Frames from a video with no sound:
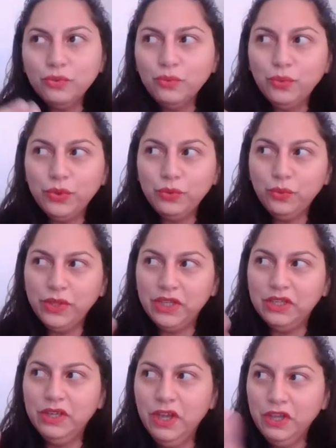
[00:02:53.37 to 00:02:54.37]

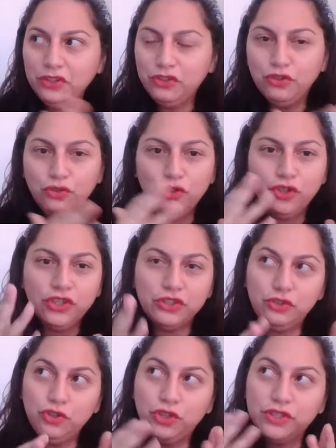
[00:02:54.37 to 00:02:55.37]
we you
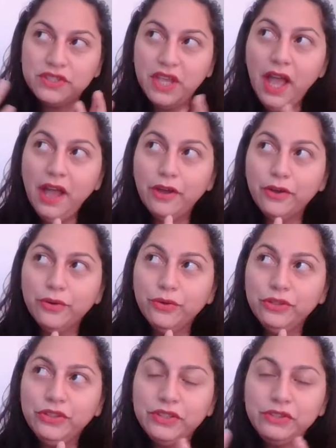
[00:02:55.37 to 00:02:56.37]
could tell,
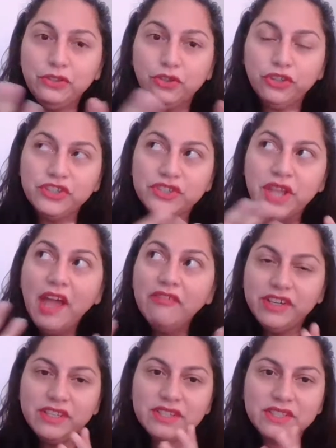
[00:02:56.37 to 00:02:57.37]
there's
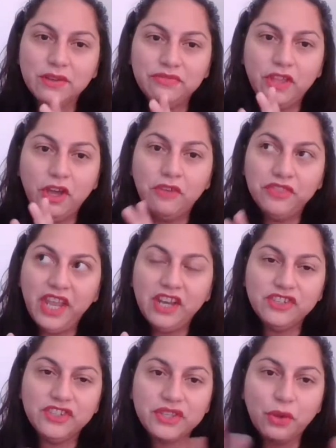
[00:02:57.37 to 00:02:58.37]
evidence of the
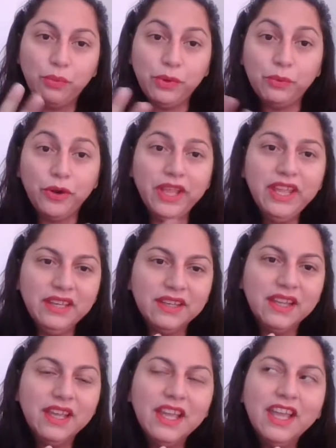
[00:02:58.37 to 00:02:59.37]
ages that we were in,
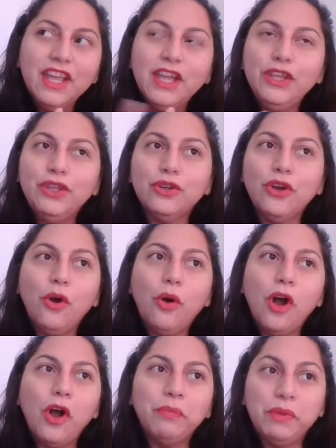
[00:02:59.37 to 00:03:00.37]

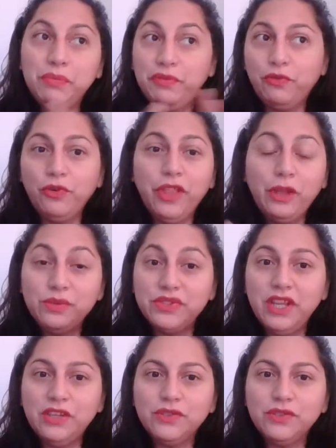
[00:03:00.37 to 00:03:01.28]
and before that it was the